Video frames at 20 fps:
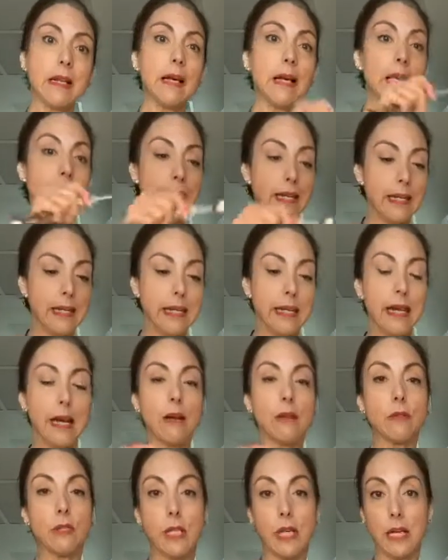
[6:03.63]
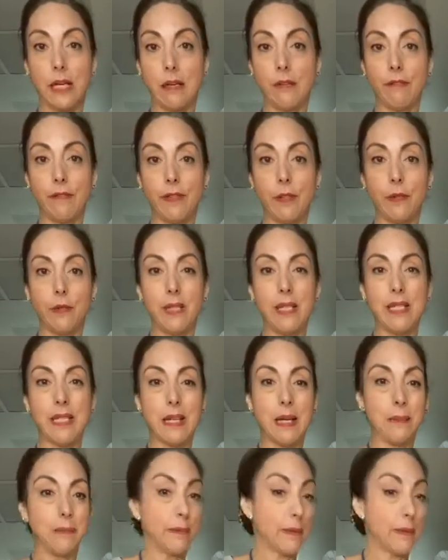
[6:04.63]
I get it out and I fill this up.